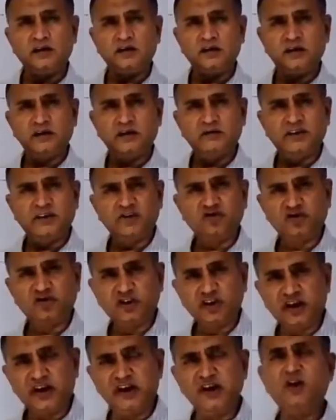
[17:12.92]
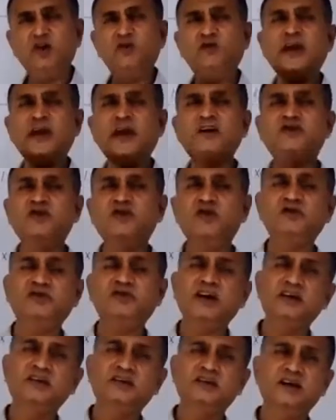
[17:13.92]
if the sharing of electrons
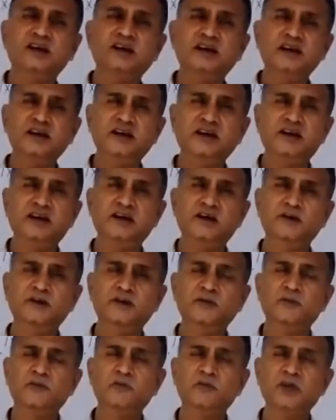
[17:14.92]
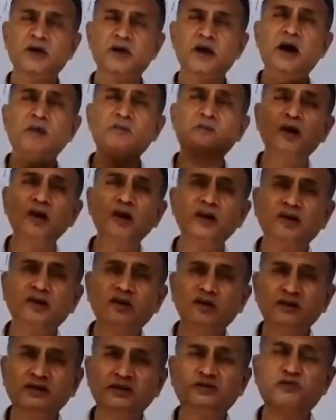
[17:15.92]
are there, a molecule
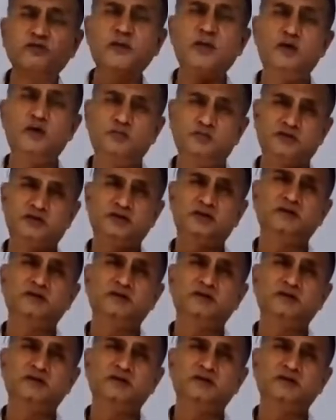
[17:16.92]
is formed.